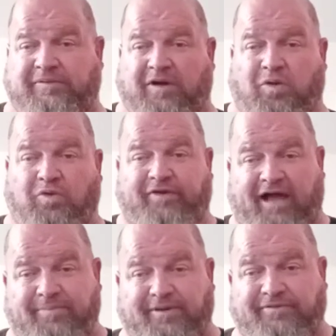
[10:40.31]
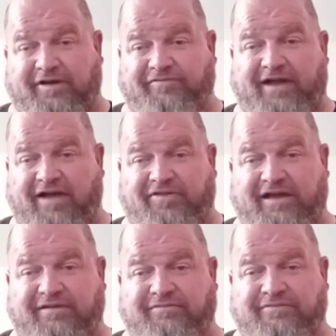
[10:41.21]
The whole type and tough guy
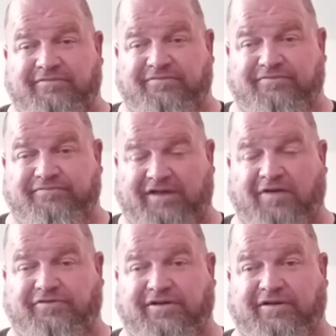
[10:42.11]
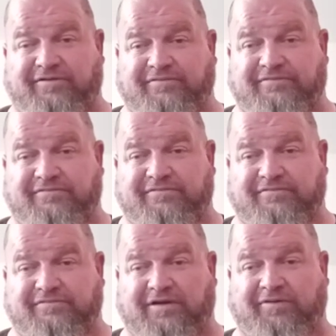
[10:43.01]
thing sounds good,
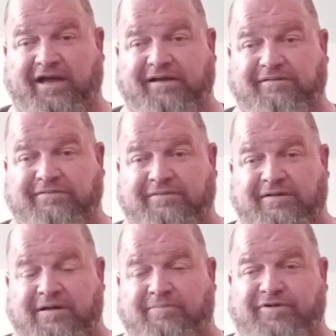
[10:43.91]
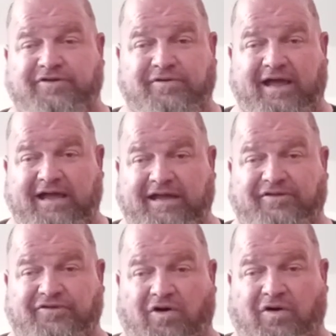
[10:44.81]
okay, but you can't
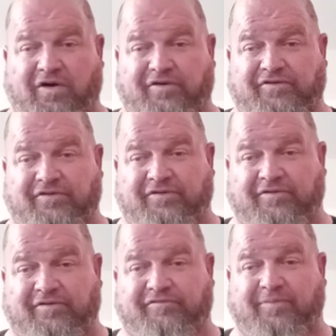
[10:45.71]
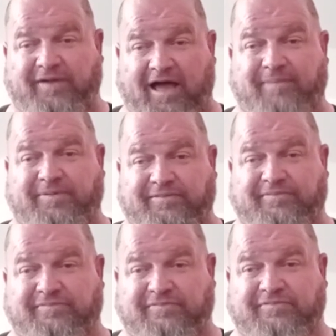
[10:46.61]
get scars from typing.